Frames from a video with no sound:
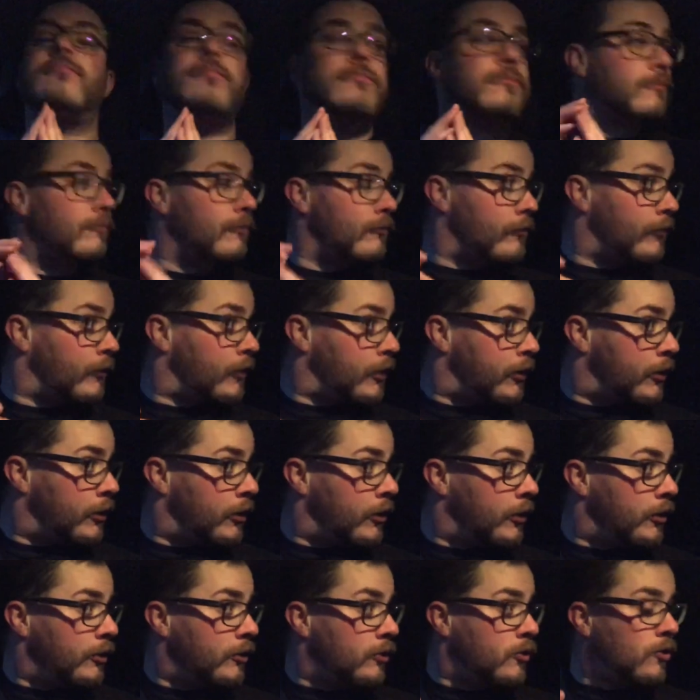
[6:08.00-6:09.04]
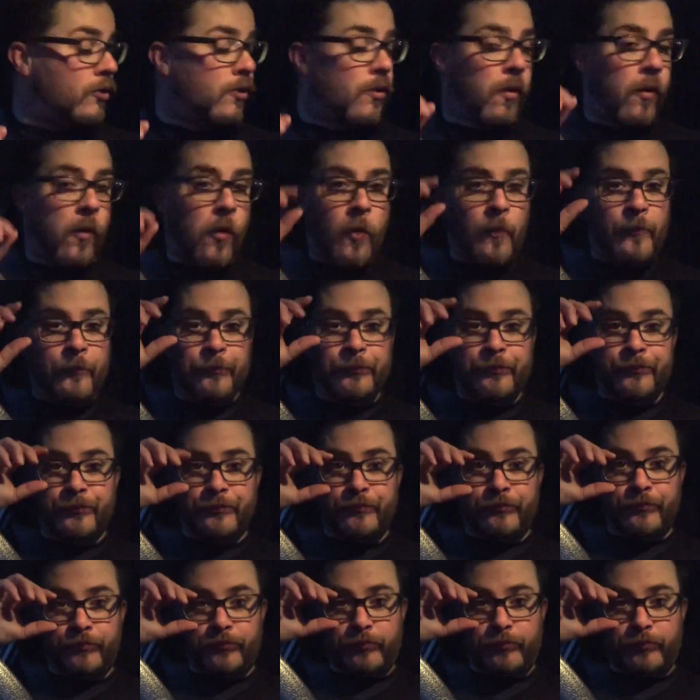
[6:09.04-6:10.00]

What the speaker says: (silence)